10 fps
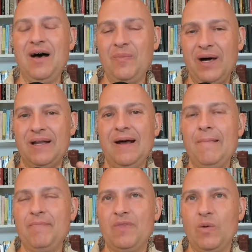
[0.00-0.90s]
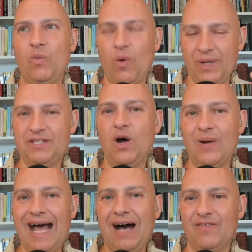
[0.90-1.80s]
But what we
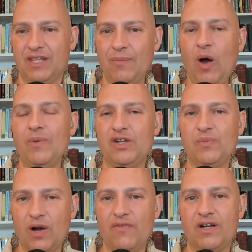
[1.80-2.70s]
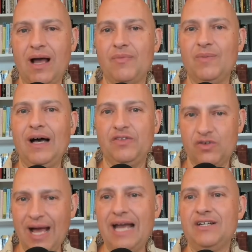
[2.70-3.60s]
don't have at the moment is perfect optimized
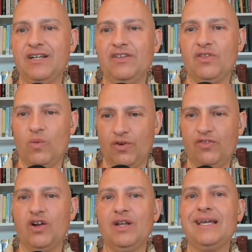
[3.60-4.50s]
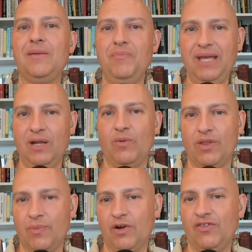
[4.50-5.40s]
strategies that we're certain can meet with
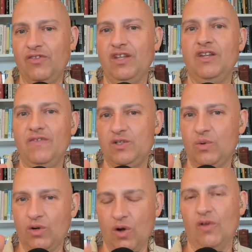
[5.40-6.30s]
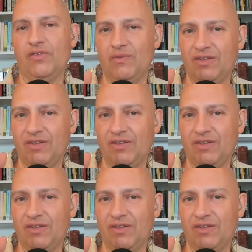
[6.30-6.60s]
a person's individual goals and risk